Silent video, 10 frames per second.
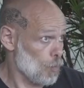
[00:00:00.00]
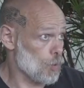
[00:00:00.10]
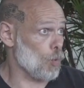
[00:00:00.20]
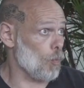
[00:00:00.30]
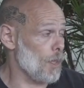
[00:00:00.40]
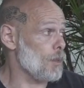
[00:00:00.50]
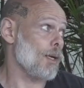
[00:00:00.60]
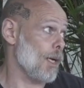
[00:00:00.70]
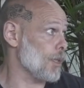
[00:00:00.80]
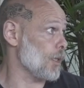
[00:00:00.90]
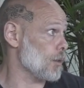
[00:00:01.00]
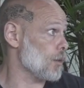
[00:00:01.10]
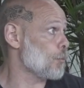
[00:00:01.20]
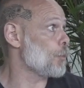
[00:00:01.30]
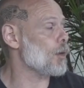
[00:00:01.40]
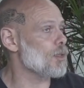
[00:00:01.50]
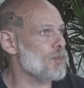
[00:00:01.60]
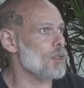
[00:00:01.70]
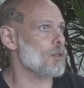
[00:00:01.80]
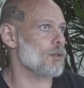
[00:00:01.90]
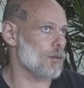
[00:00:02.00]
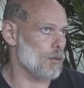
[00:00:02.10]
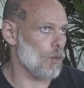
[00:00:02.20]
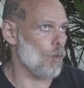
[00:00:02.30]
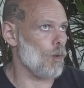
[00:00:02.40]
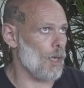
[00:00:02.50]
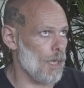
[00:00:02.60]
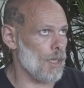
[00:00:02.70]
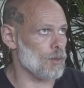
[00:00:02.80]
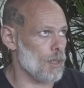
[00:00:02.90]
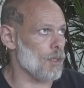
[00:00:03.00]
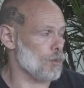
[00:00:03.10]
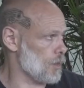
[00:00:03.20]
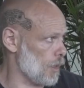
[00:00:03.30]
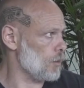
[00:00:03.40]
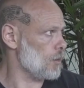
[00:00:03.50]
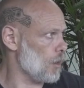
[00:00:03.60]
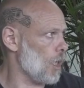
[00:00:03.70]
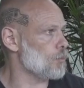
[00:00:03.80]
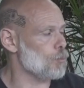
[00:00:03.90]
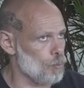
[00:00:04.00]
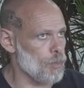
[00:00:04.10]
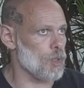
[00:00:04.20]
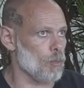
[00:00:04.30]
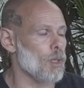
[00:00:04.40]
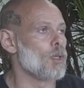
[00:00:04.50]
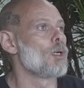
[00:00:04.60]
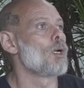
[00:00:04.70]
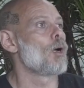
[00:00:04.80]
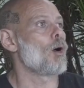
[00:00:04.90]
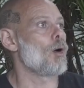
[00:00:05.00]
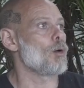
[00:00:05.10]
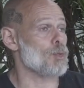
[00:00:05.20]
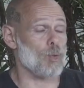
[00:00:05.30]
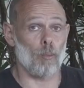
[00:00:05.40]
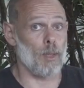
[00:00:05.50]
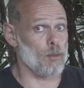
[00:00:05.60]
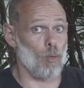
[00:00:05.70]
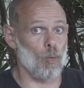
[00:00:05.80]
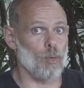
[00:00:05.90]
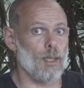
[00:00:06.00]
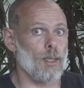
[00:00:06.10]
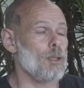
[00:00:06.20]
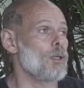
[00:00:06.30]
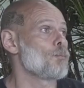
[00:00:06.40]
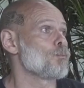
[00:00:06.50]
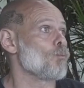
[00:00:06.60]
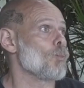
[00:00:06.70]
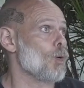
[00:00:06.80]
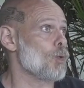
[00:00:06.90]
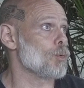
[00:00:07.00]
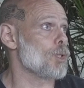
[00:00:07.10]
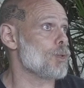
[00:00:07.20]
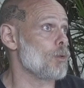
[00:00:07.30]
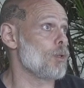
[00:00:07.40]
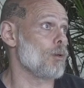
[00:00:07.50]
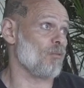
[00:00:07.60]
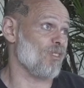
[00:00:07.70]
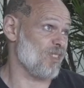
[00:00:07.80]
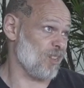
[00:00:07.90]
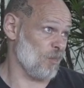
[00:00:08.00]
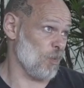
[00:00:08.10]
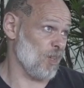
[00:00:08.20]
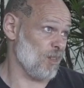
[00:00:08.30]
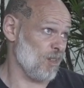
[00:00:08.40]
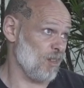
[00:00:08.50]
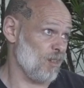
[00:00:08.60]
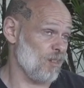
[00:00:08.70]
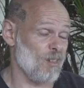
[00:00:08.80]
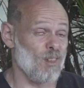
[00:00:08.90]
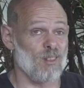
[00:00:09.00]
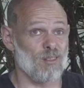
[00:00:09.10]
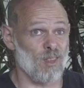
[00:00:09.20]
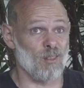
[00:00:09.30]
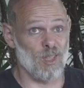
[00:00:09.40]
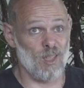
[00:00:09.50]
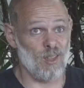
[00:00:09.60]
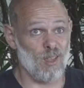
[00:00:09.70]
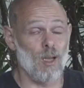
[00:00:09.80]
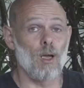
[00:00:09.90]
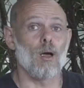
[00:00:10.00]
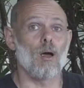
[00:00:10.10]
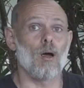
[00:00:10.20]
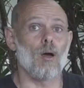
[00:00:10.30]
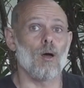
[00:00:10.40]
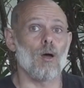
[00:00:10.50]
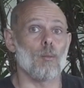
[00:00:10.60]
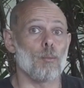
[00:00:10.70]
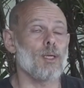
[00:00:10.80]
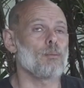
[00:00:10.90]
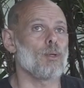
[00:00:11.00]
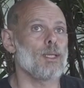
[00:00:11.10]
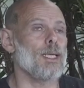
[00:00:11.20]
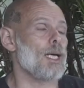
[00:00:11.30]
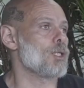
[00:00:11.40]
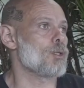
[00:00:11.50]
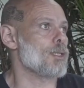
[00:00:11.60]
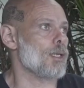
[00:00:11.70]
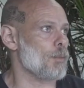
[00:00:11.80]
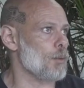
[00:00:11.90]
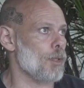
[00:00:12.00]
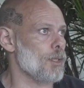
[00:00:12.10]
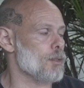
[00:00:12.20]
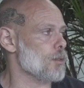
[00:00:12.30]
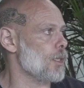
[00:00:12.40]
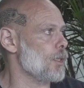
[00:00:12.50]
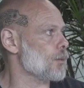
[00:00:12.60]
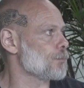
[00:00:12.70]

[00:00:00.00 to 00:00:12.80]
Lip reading: Strongman, I get it. Powerlifting, I understand. Medium. Strongman all day, conditioning somewhat, not really. Bodybuilding, it's just like my body doesn't get it.